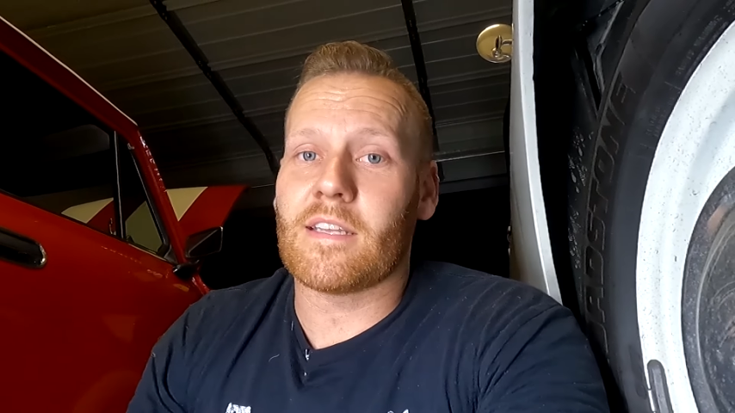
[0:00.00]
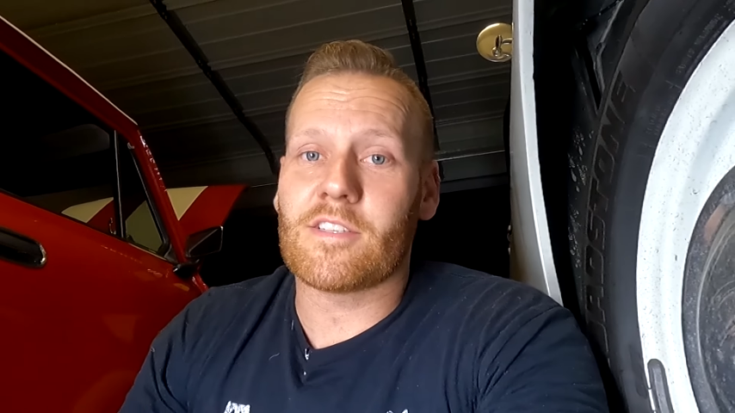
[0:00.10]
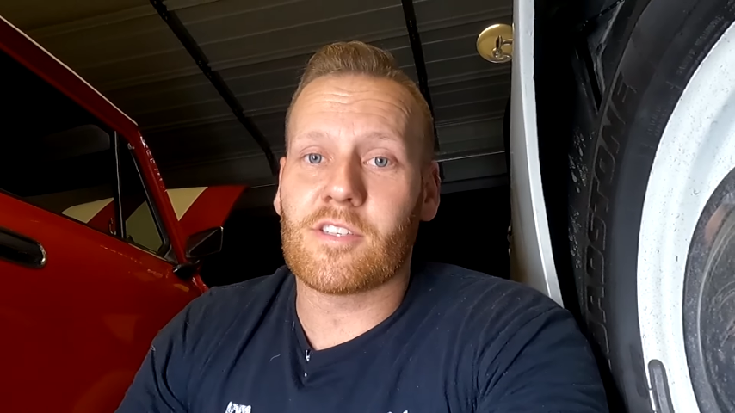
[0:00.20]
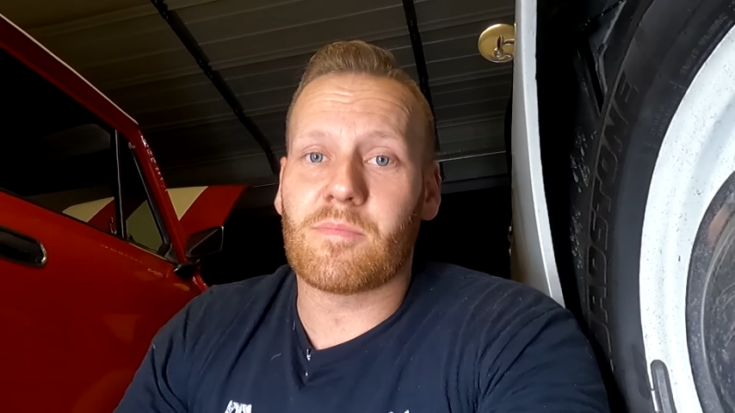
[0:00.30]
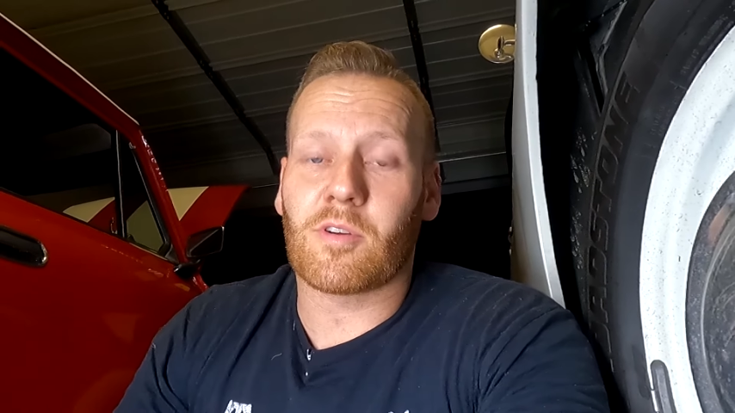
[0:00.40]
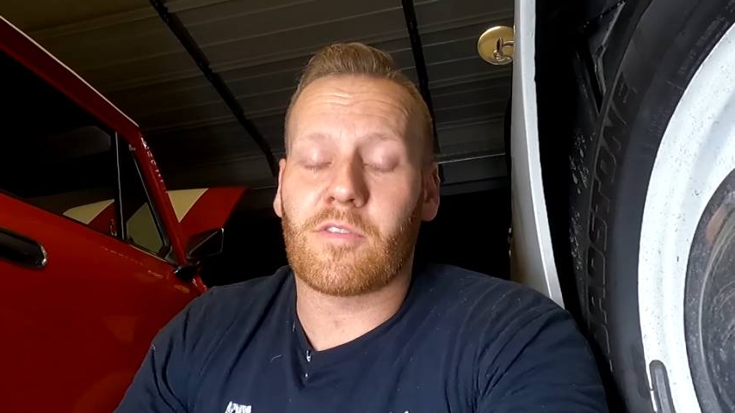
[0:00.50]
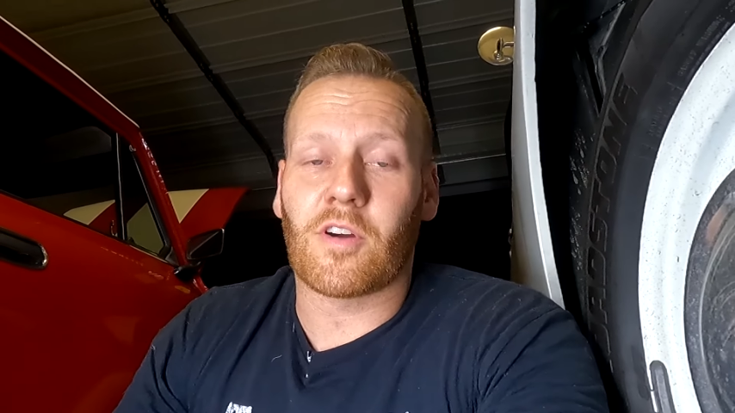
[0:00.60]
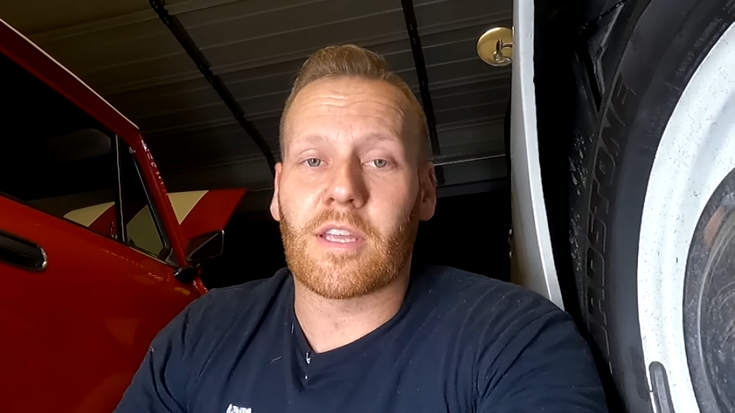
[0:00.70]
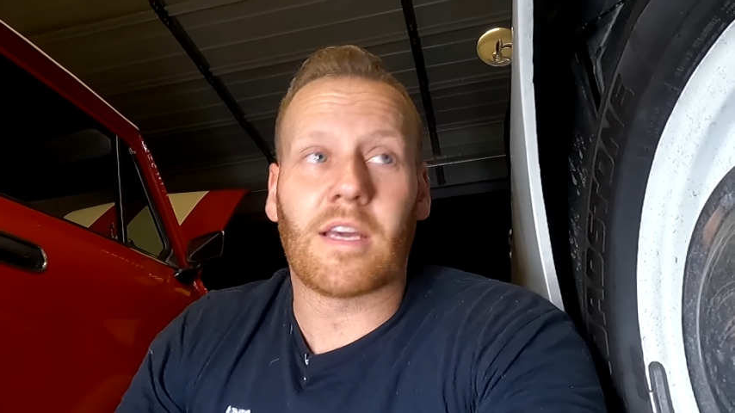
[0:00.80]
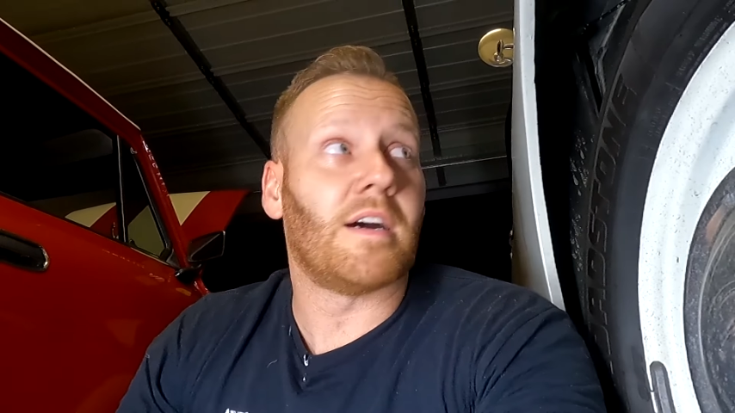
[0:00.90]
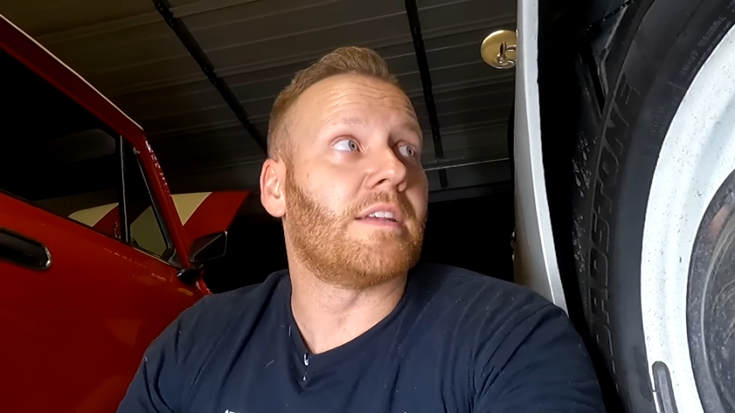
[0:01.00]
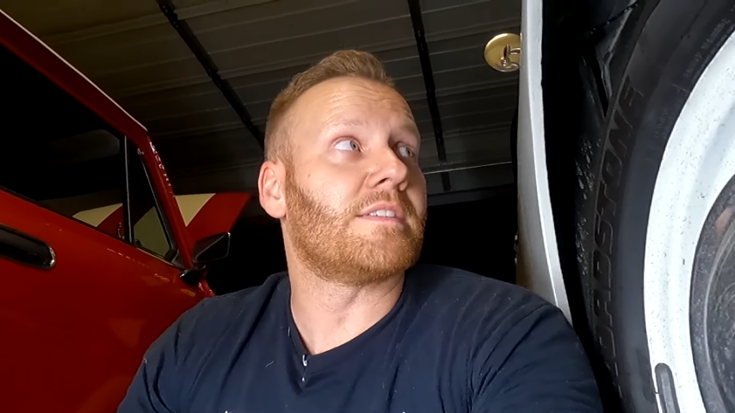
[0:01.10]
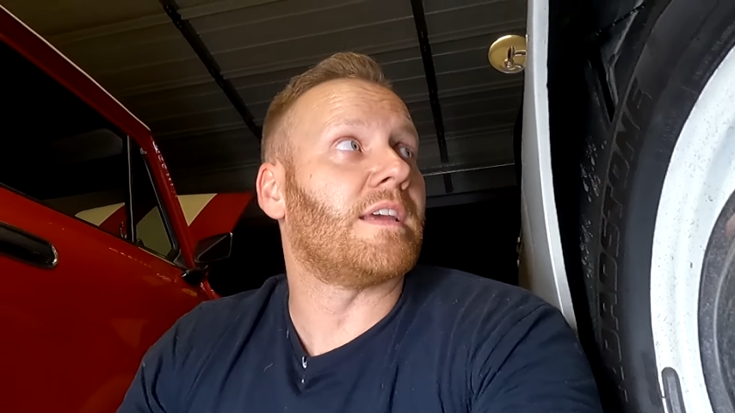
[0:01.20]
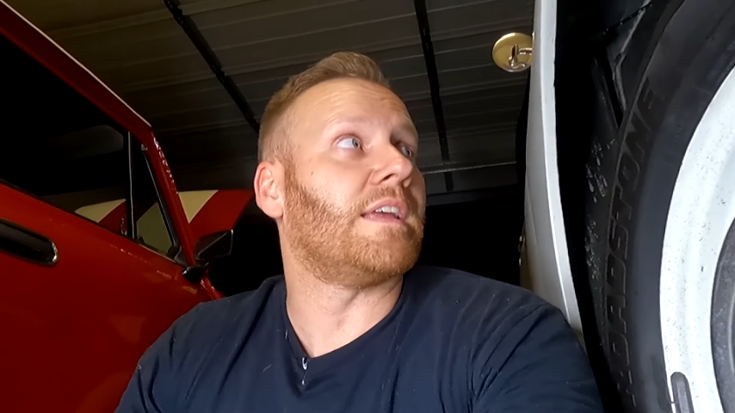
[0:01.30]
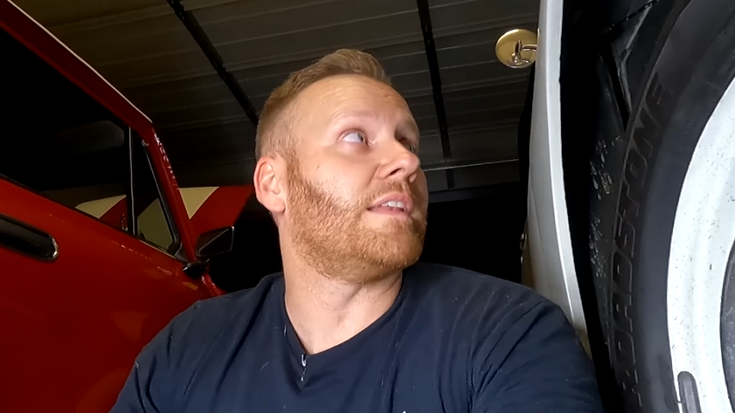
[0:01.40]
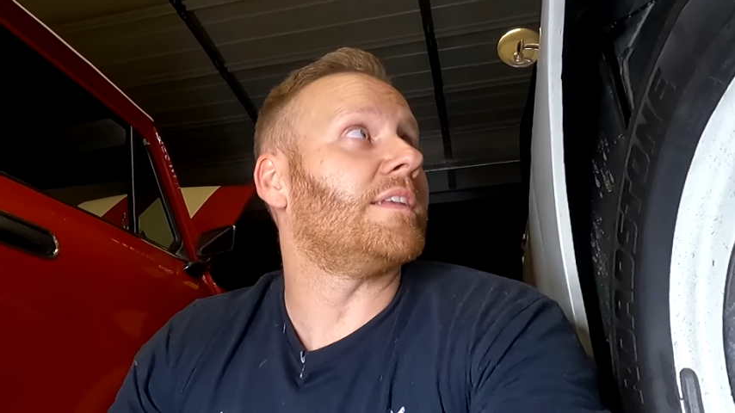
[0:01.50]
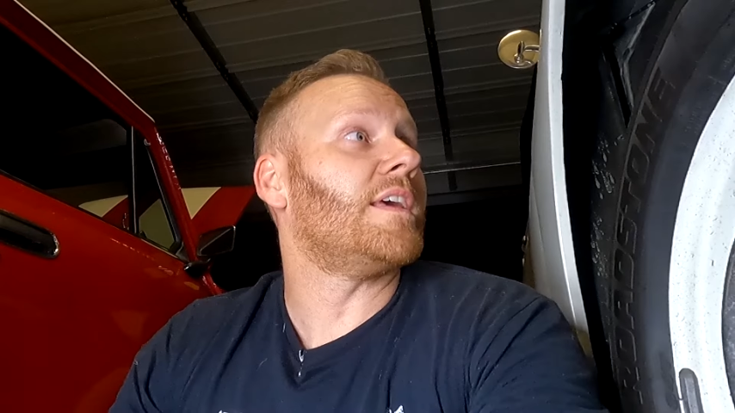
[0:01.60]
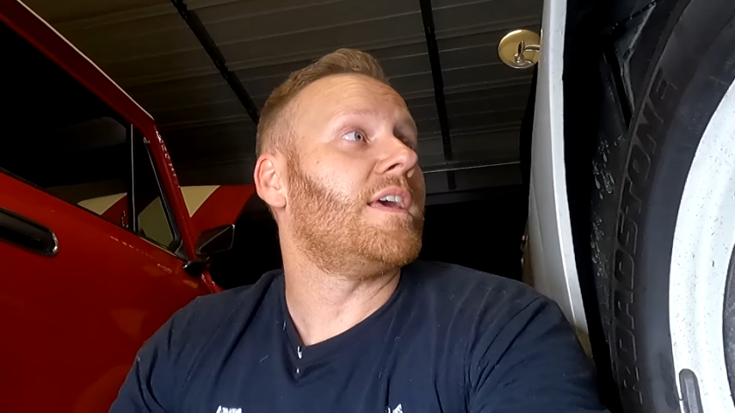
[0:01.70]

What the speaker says: it's just modifying cars, and